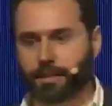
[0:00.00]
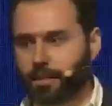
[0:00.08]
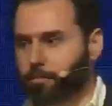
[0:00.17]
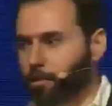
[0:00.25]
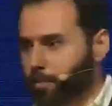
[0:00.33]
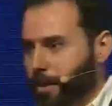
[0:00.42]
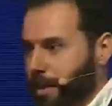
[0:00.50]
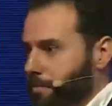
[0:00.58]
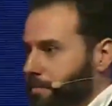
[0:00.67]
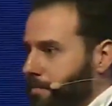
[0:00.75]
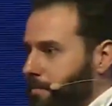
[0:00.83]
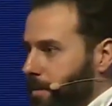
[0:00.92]
get more money
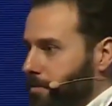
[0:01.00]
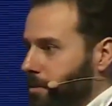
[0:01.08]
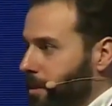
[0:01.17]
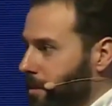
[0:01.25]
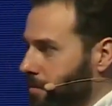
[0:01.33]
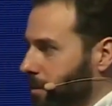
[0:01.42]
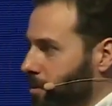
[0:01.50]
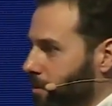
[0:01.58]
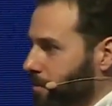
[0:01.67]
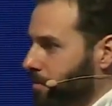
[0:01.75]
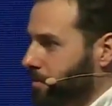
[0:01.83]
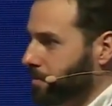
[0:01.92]
if you need
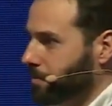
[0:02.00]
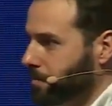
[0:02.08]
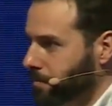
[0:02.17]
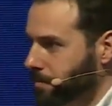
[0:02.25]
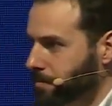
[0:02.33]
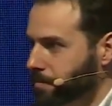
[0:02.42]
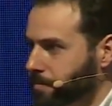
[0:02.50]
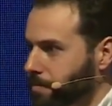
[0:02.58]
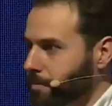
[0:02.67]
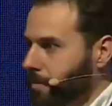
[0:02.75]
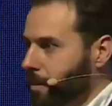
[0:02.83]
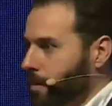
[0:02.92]
investment.
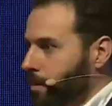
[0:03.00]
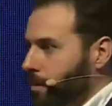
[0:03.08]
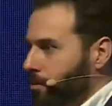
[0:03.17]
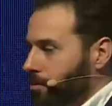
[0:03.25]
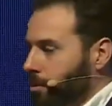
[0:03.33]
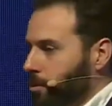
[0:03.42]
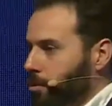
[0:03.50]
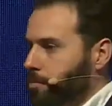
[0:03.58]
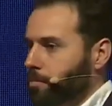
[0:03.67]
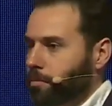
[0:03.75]
So